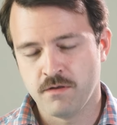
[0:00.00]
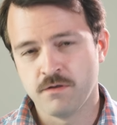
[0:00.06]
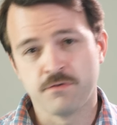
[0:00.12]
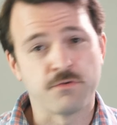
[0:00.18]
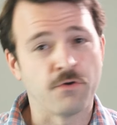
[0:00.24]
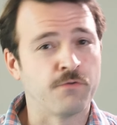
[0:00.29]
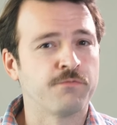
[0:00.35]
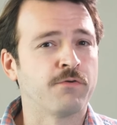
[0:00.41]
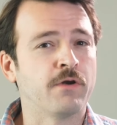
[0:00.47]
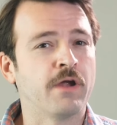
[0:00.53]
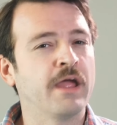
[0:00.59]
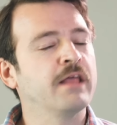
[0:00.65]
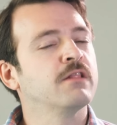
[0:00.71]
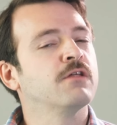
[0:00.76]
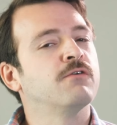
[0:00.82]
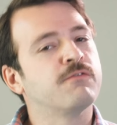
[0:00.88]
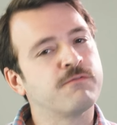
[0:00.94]
So for
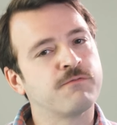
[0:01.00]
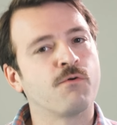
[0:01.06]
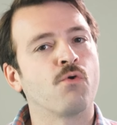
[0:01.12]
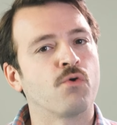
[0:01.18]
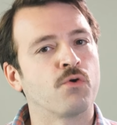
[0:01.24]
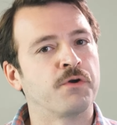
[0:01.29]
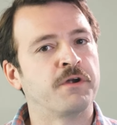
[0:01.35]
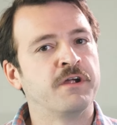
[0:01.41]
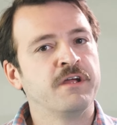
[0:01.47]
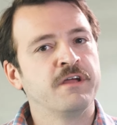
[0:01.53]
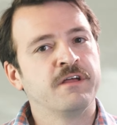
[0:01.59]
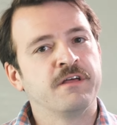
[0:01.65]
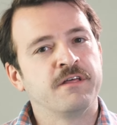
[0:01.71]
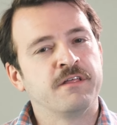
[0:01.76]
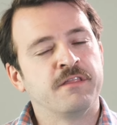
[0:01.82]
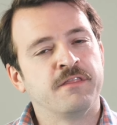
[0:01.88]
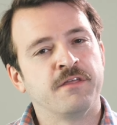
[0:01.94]
Halo 4,
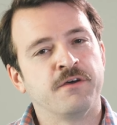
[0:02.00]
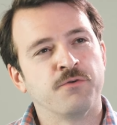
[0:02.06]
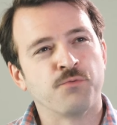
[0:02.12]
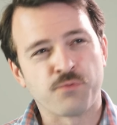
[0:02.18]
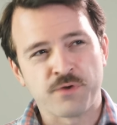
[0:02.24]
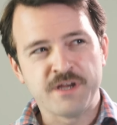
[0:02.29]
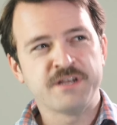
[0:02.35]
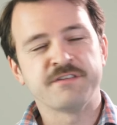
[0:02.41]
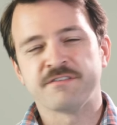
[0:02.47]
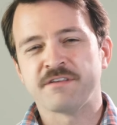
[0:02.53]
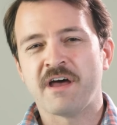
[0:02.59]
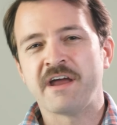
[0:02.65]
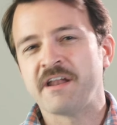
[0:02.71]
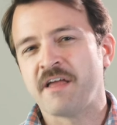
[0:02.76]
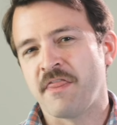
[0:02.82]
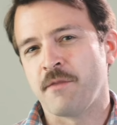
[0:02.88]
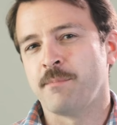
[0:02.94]
the
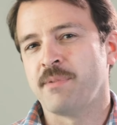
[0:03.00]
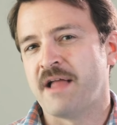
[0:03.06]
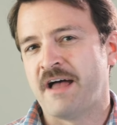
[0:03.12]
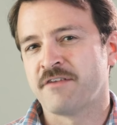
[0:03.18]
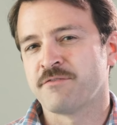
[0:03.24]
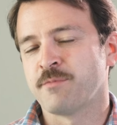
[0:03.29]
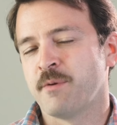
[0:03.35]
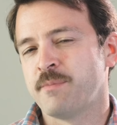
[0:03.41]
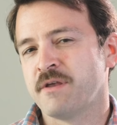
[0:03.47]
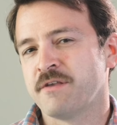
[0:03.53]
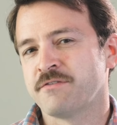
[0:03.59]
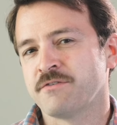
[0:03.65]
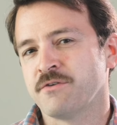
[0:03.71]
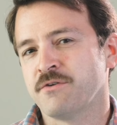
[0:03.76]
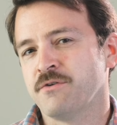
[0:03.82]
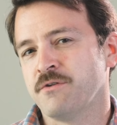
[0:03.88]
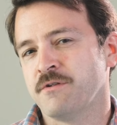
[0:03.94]
redesign on the plasma
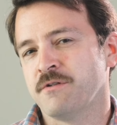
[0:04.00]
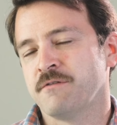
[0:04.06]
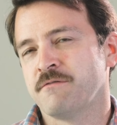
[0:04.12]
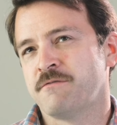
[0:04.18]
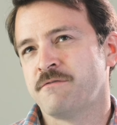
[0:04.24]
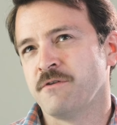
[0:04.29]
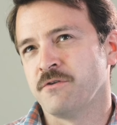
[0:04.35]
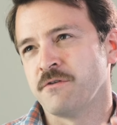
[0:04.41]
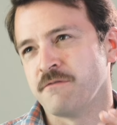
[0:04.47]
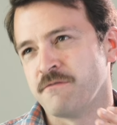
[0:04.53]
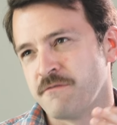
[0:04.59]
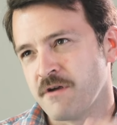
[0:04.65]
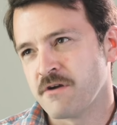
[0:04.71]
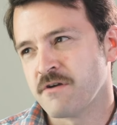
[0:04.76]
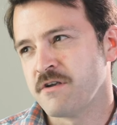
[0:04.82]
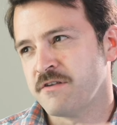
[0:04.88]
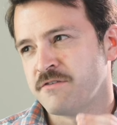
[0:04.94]
pistol filled a
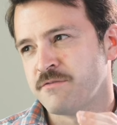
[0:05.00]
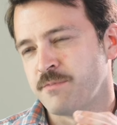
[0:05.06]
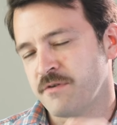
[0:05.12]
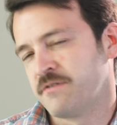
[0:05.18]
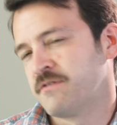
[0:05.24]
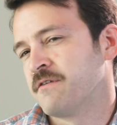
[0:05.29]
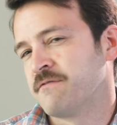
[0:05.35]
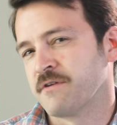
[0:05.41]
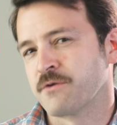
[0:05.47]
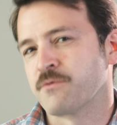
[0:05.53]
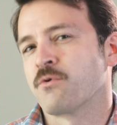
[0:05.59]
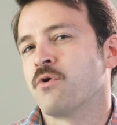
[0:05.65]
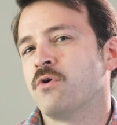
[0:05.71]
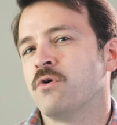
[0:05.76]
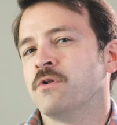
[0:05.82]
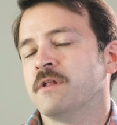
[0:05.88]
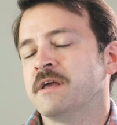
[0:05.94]
very specific
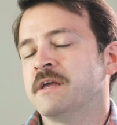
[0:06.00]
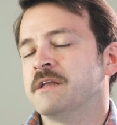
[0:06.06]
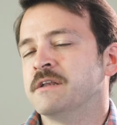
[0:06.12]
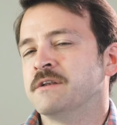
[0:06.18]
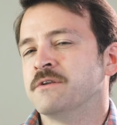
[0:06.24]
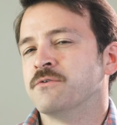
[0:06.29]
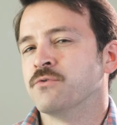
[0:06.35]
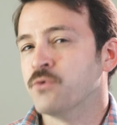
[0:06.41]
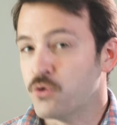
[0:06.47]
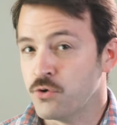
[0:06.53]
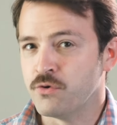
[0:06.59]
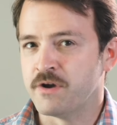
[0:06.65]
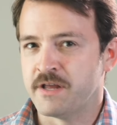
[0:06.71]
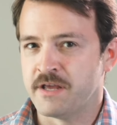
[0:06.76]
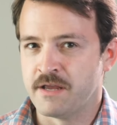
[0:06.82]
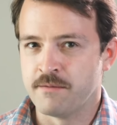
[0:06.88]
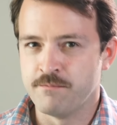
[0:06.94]
role in
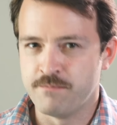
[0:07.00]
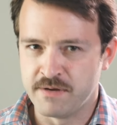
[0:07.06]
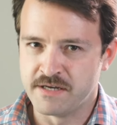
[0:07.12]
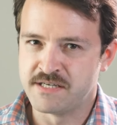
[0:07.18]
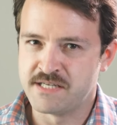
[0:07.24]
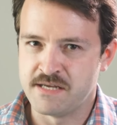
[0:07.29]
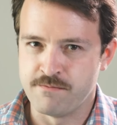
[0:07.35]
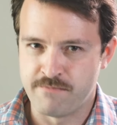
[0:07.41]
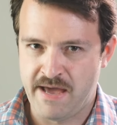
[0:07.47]
ruining big team